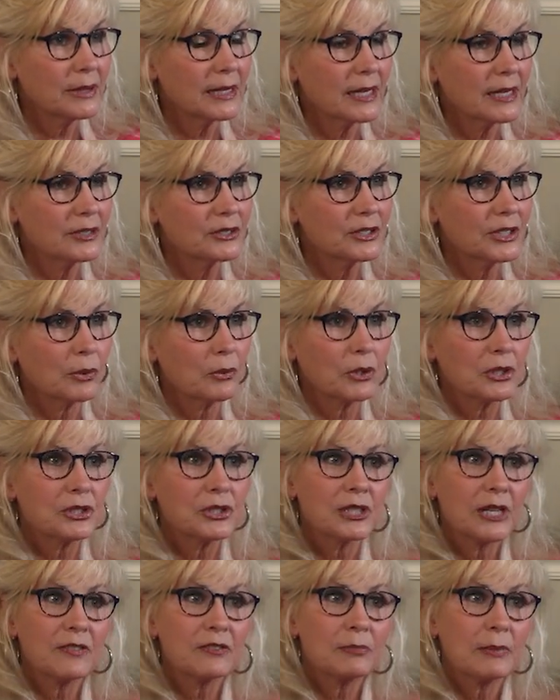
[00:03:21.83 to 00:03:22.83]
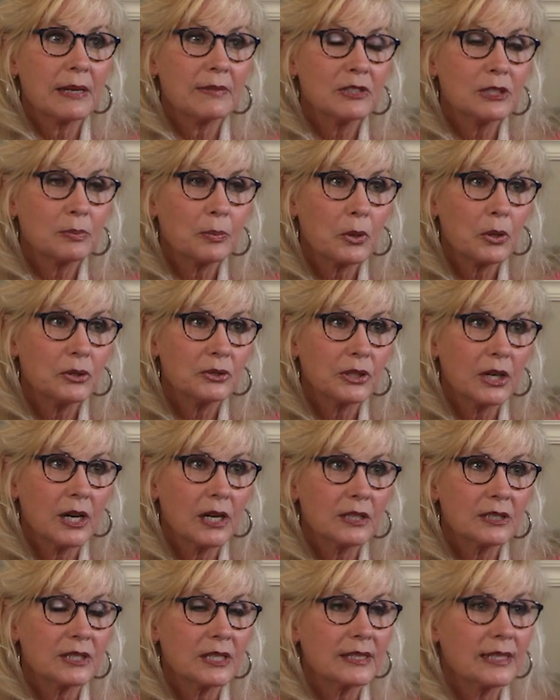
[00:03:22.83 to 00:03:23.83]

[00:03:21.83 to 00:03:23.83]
Because there were stuffed Mavis Pearl dogs,